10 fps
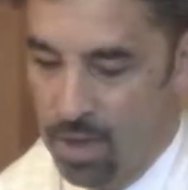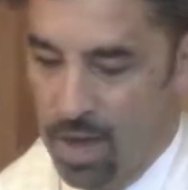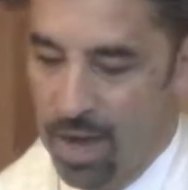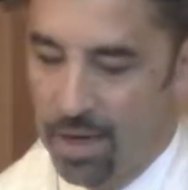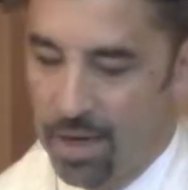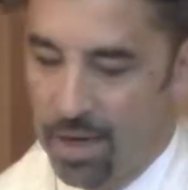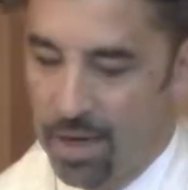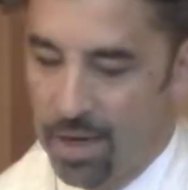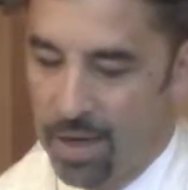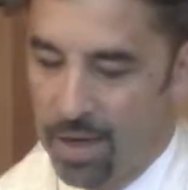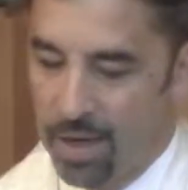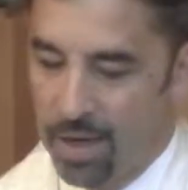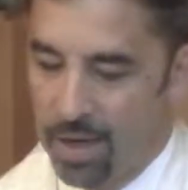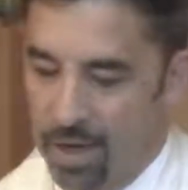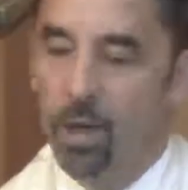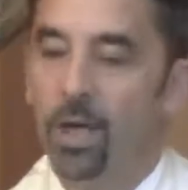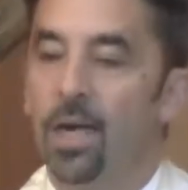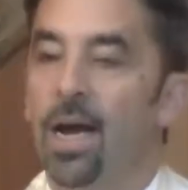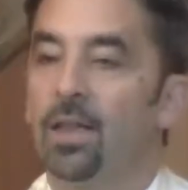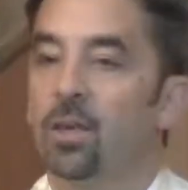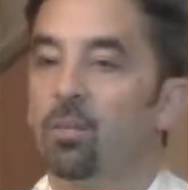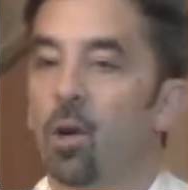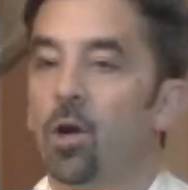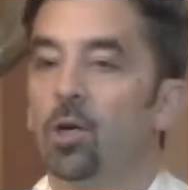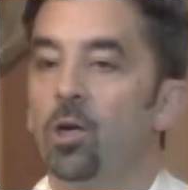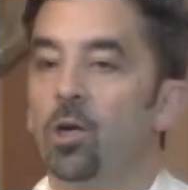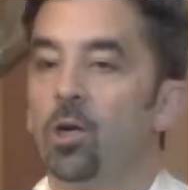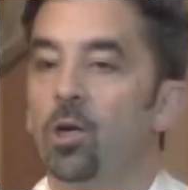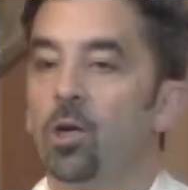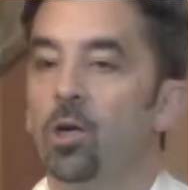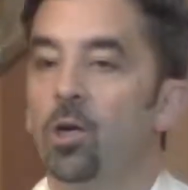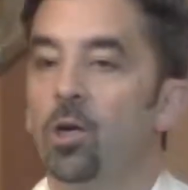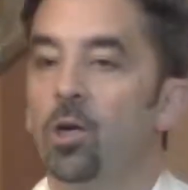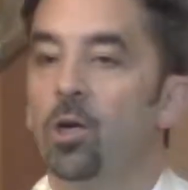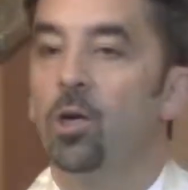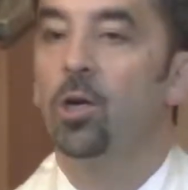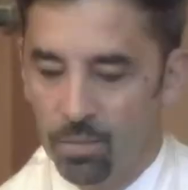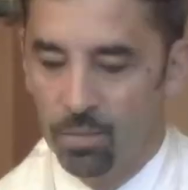And in 1963, at the march in Washington,